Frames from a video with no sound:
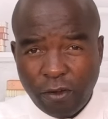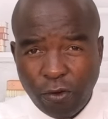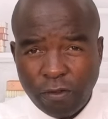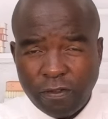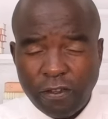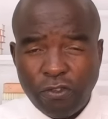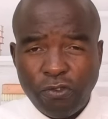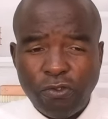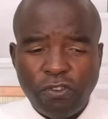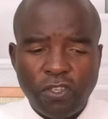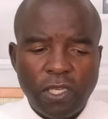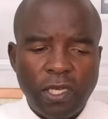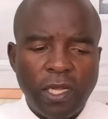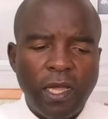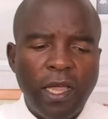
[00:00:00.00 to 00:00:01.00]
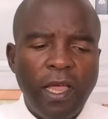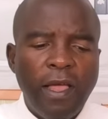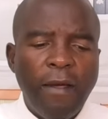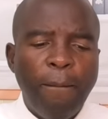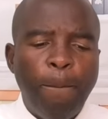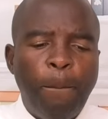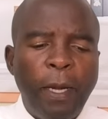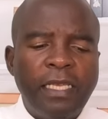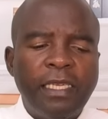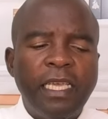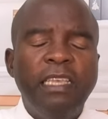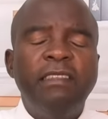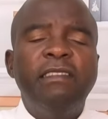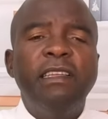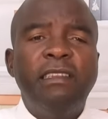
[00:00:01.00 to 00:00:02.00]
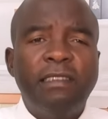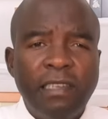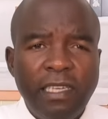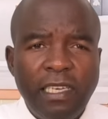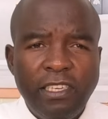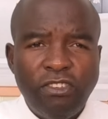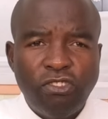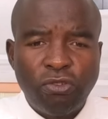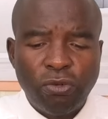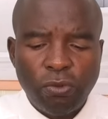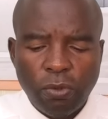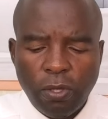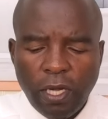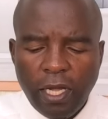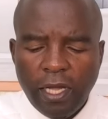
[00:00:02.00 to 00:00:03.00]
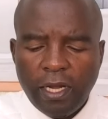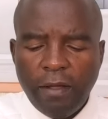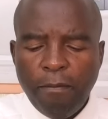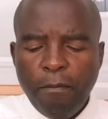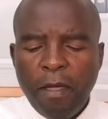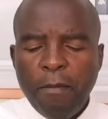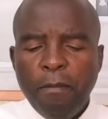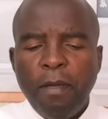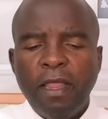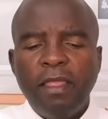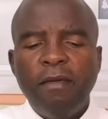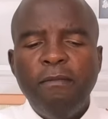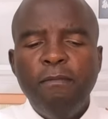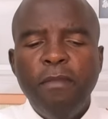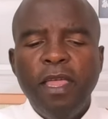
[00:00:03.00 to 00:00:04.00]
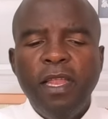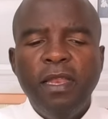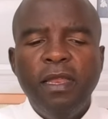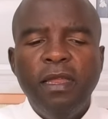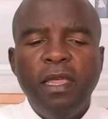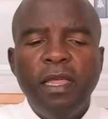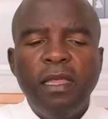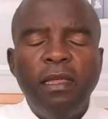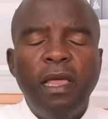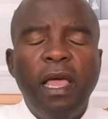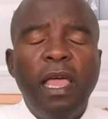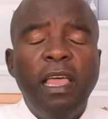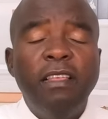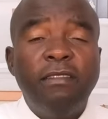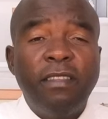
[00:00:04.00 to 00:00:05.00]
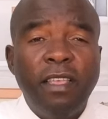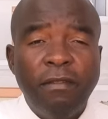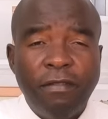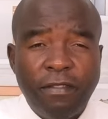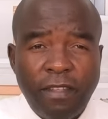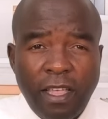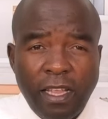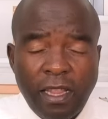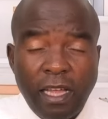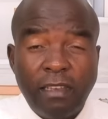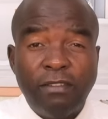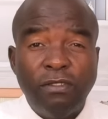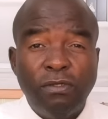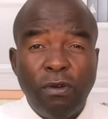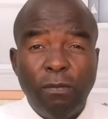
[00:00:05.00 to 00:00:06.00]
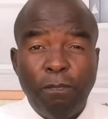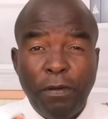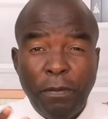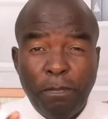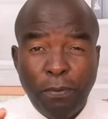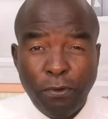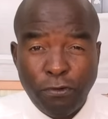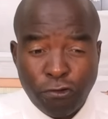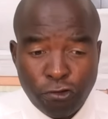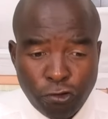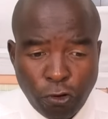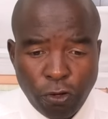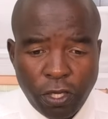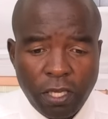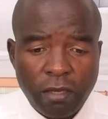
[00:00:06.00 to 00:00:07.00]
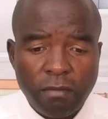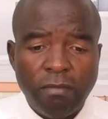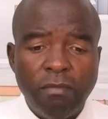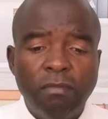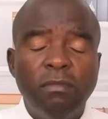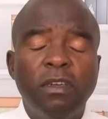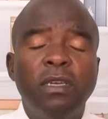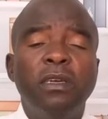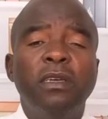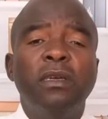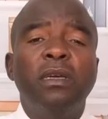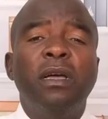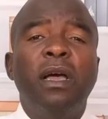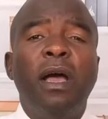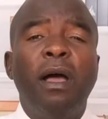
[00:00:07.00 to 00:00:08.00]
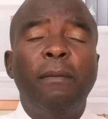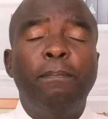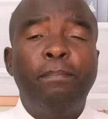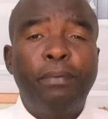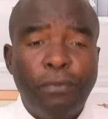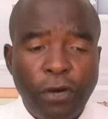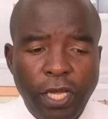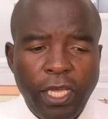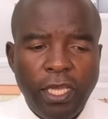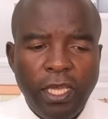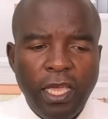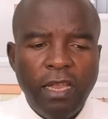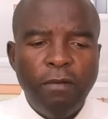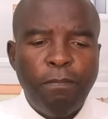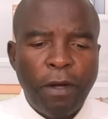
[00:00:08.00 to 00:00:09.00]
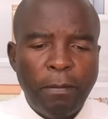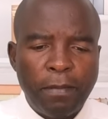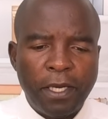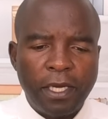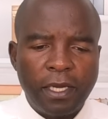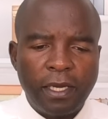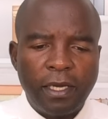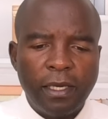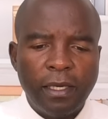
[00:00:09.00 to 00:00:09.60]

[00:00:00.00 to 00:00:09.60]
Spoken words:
Constitution. But is it really true? Remember the men, as they have said, that you know, people saw him praying in public,